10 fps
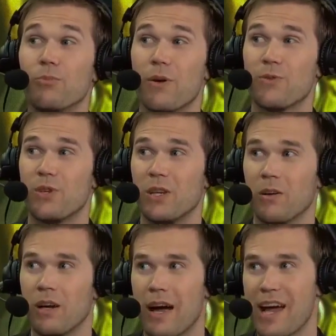
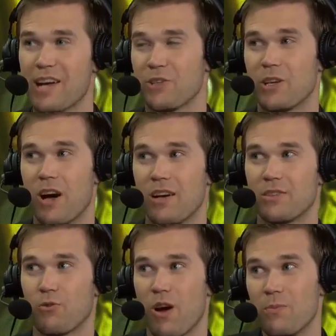seal actually caused
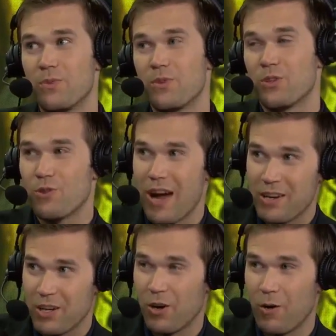Crumbs to try and
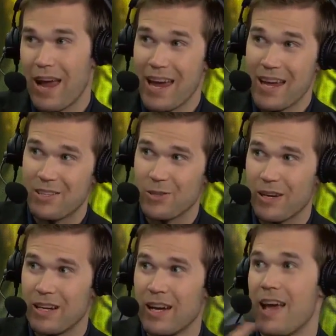go answer
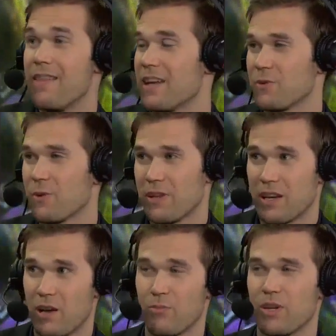it, and that's where they
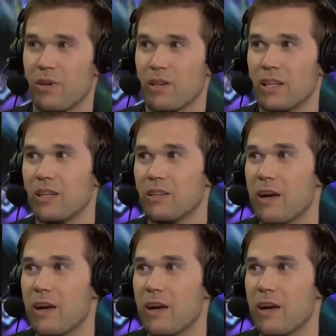got a pretty big lead.